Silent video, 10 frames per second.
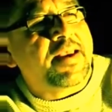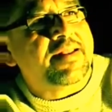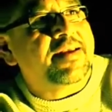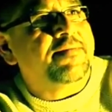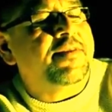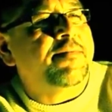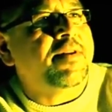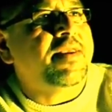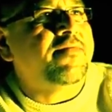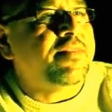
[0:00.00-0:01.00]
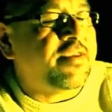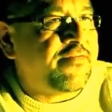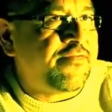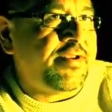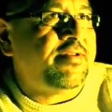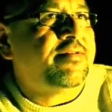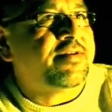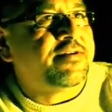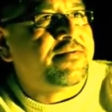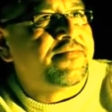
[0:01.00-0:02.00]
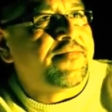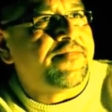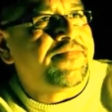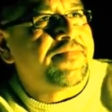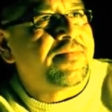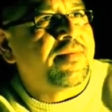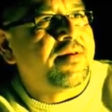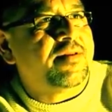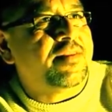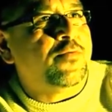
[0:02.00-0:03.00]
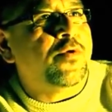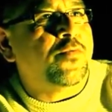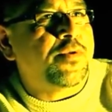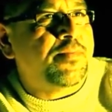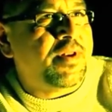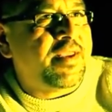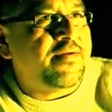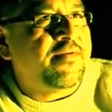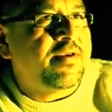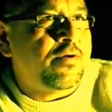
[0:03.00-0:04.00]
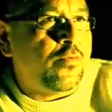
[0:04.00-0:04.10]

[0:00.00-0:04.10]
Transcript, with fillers: They, they, they believe in different than what we believe.